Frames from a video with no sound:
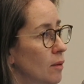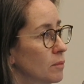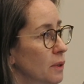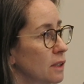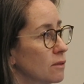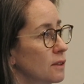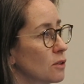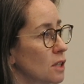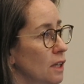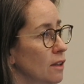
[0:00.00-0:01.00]
bring the field
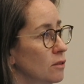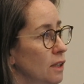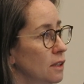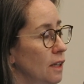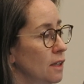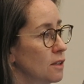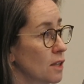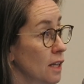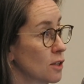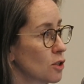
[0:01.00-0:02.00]
together
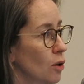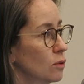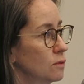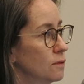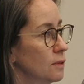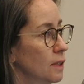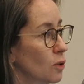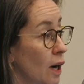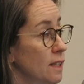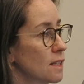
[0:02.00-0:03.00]
and solve
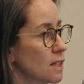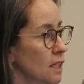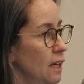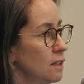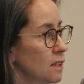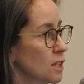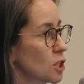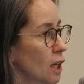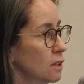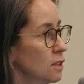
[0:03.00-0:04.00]
or understand these
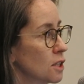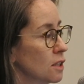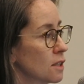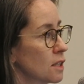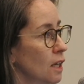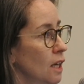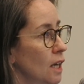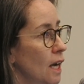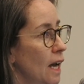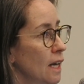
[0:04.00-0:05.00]
challenges.
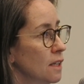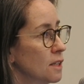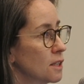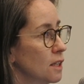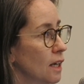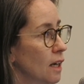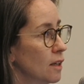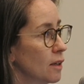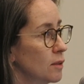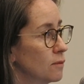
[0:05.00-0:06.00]
And
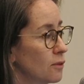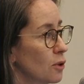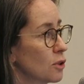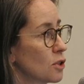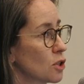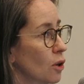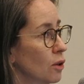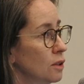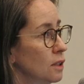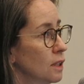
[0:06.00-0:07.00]
they focused
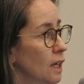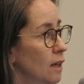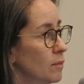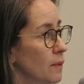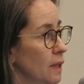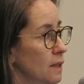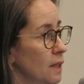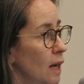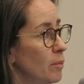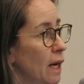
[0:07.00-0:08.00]
on the
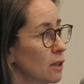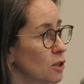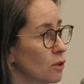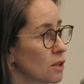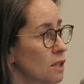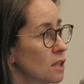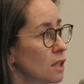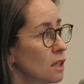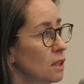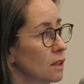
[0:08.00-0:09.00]

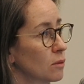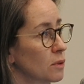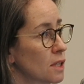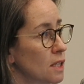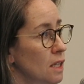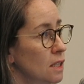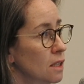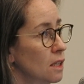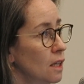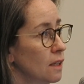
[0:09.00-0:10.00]

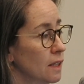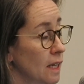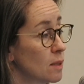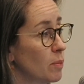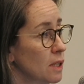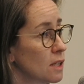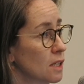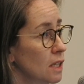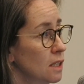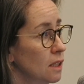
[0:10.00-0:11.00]
hepatotoxicity that has been
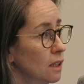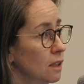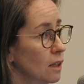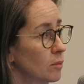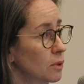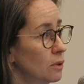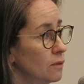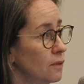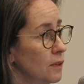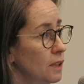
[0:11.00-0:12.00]
seen in a number of
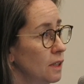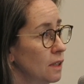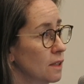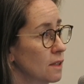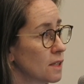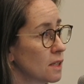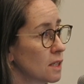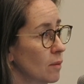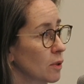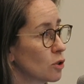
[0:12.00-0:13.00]
the
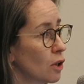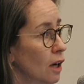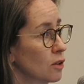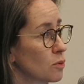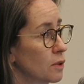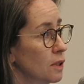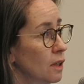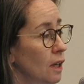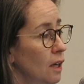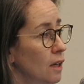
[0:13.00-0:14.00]
systemic trials with
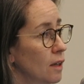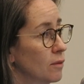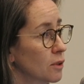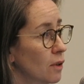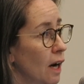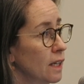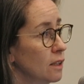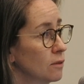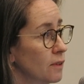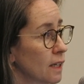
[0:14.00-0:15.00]
a
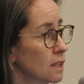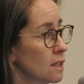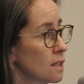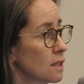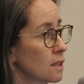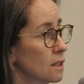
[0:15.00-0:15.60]
variety of vectors,